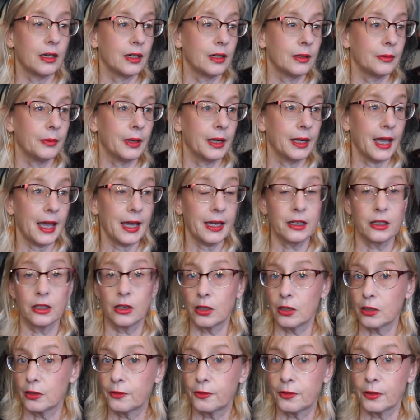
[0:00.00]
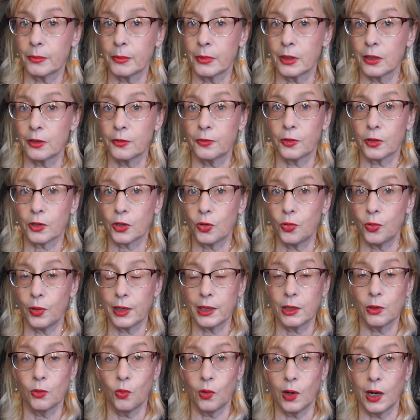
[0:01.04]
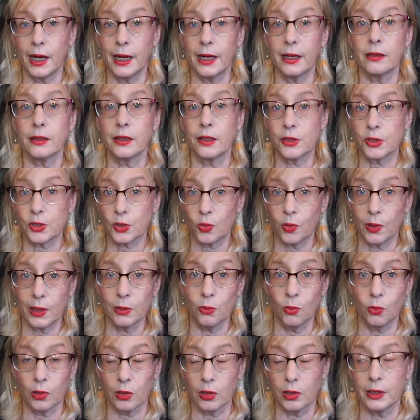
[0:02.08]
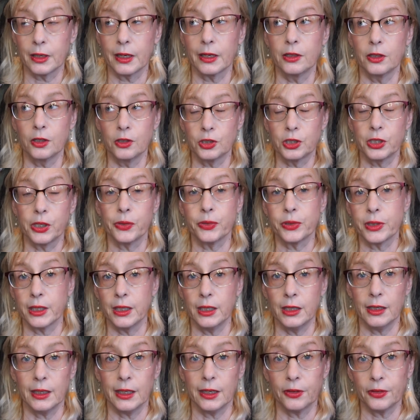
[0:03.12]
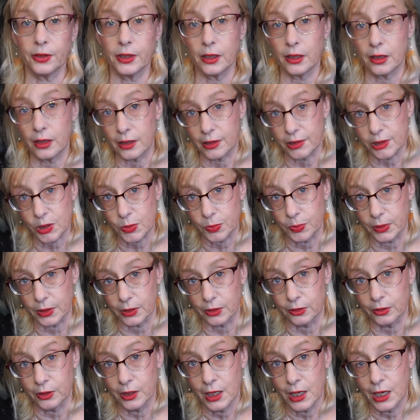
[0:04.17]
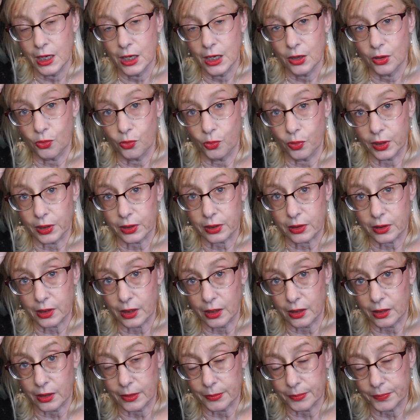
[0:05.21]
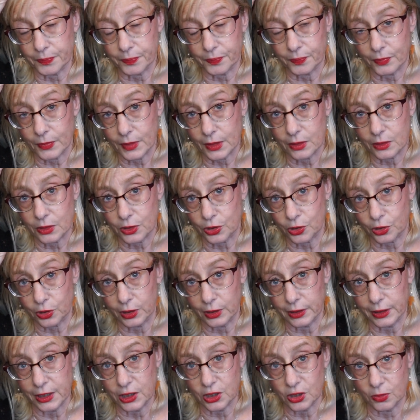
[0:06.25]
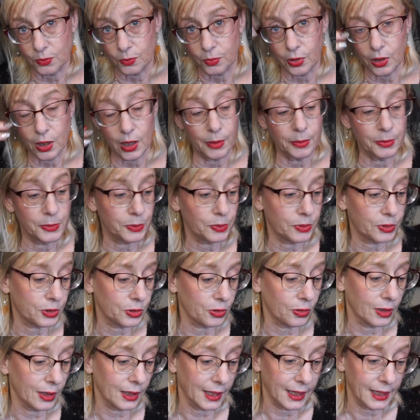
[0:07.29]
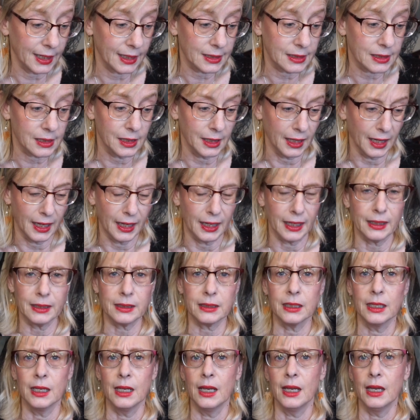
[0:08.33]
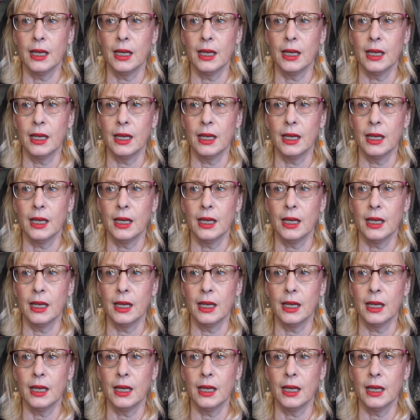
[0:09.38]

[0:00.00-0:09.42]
Um, I hadn't heard from her for quite a while, and I was quite worried. I knew she was in and out of the hospital with um, circulation problems with her legs and that.